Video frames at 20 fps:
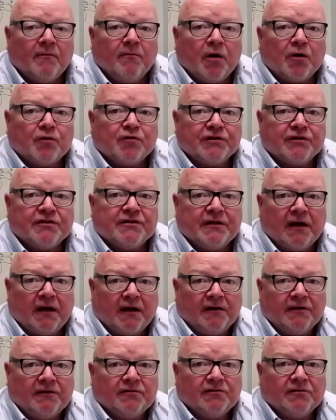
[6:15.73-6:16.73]
motion
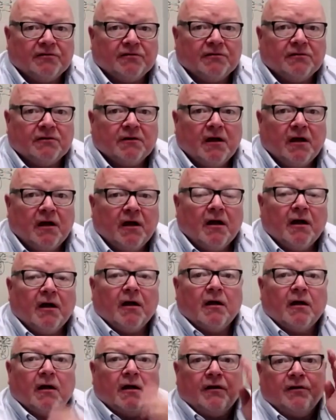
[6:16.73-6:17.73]
studies
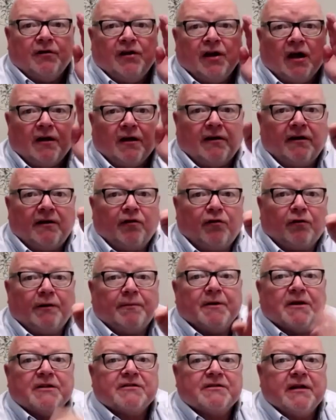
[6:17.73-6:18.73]
done 3
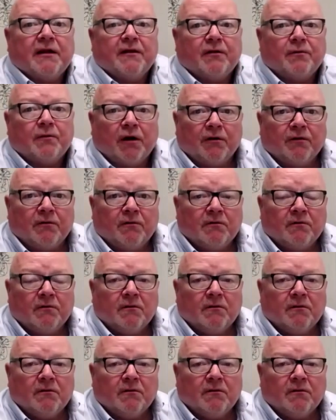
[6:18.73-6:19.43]
months down the road.